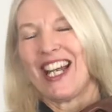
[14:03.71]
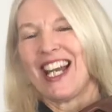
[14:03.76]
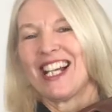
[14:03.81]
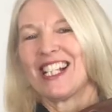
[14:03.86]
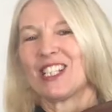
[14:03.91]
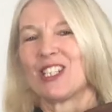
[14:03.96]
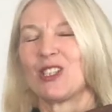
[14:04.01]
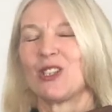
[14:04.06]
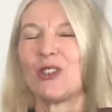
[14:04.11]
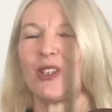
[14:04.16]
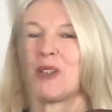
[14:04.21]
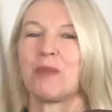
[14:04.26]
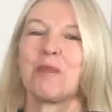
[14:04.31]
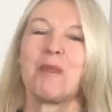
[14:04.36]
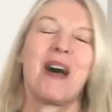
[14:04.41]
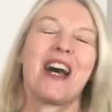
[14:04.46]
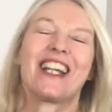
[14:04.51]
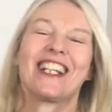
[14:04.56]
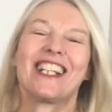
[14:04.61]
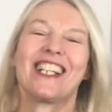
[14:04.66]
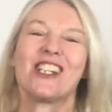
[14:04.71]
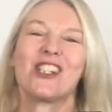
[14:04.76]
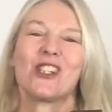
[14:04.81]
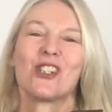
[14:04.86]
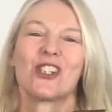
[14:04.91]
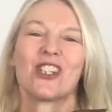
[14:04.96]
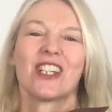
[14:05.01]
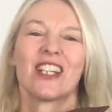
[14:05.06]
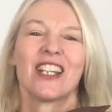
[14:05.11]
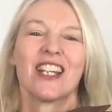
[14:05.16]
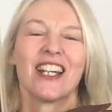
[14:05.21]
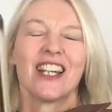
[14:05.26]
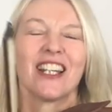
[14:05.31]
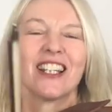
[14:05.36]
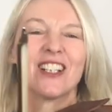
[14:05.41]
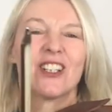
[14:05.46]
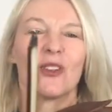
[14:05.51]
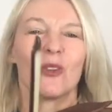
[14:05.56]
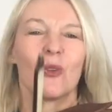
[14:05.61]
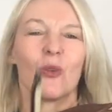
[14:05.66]
as you can manage.
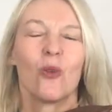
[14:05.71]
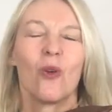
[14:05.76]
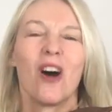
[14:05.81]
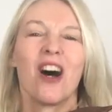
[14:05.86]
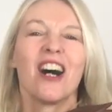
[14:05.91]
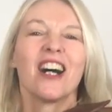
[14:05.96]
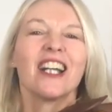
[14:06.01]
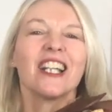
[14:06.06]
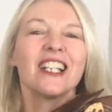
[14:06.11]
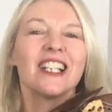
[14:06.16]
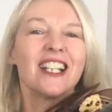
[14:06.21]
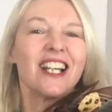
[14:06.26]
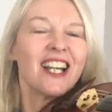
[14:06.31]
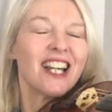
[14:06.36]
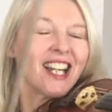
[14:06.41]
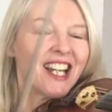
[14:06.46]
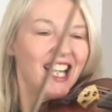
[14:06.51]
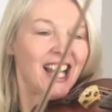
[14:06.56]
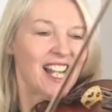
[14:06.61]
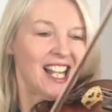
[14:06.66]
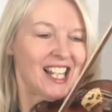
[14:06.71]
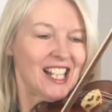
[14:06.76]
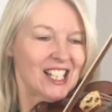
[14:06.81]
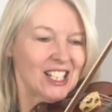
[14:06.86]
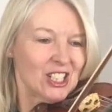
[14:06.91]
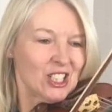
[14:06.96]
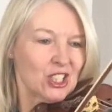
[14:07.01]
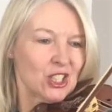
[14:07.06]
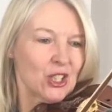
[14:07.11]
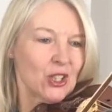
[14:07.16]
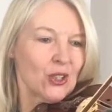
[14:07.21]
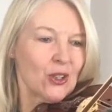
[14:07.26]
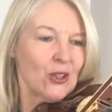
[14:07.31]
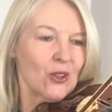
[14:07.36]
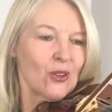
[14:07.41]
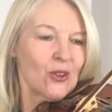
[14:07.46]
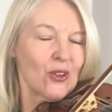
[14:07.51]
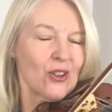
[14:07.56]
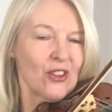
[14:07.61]
1, 2,